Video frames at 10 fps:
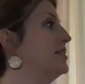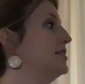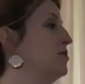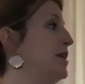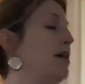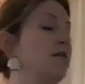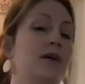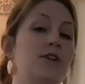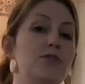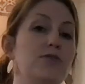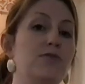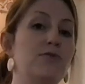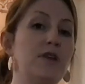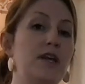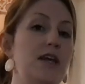So now to measure
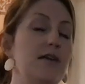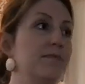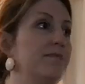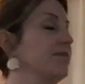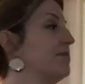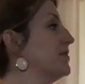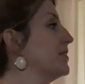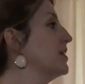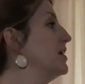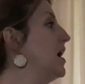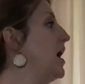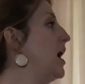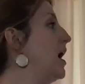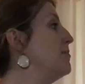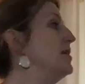3.
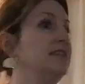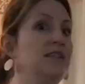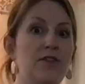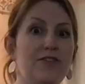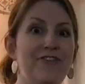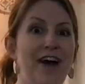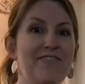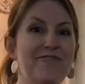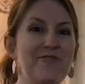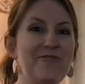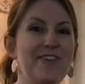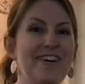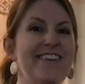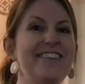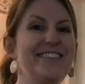It's another 5
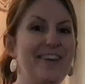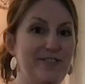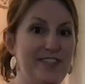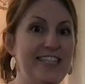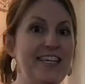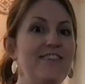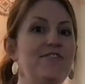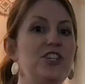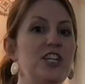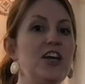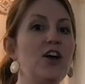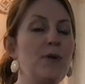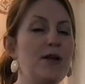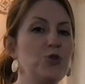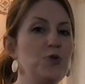chord. So D, F, G are
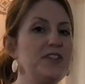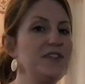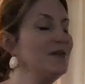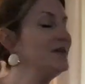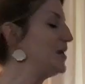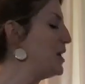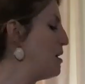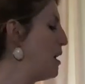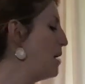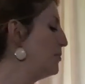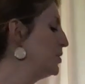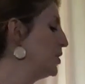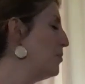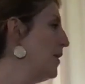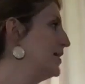my choices. I'm going to
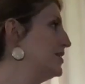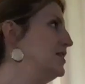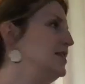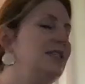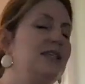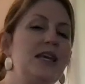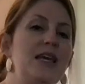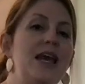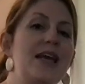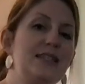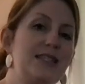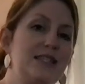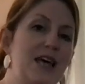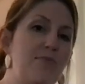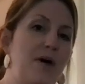go back to the D and
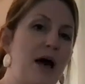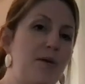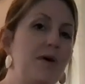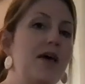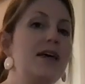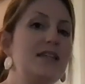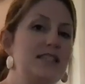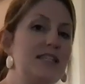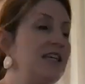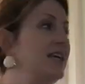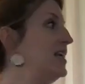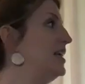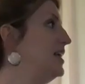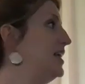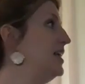step up. D,
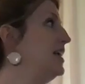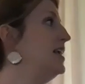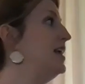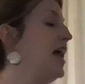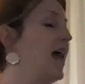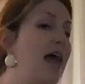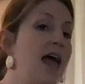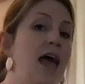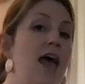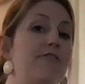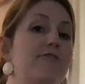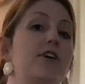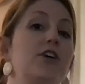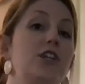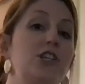E, F,
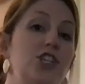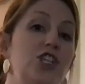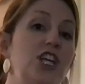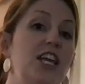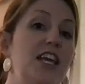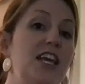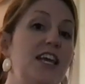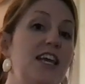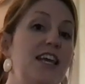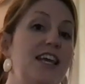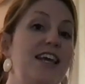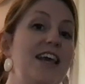G.